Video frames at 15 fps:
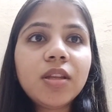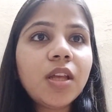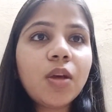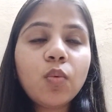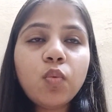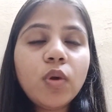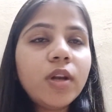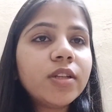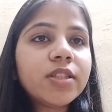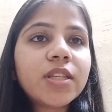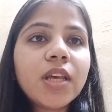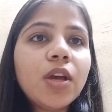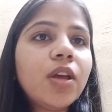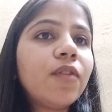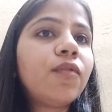They will
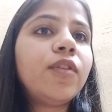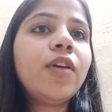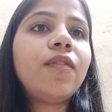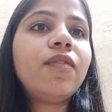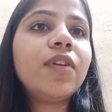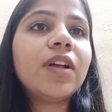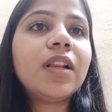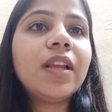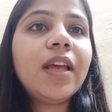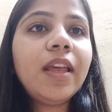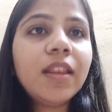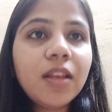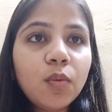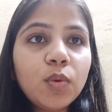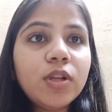say if they feel
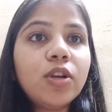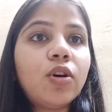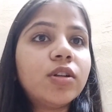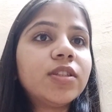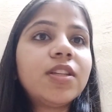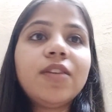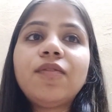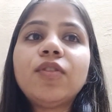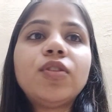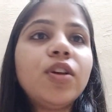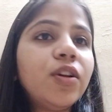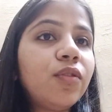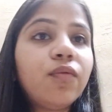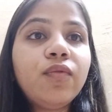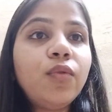like, they will not say if
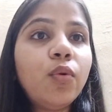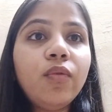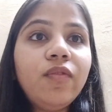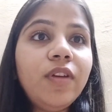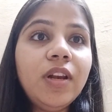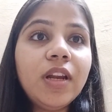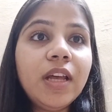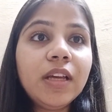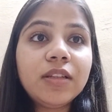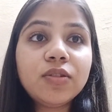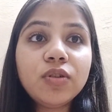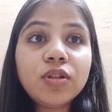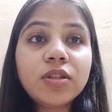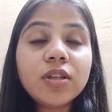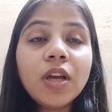they don't feel like. So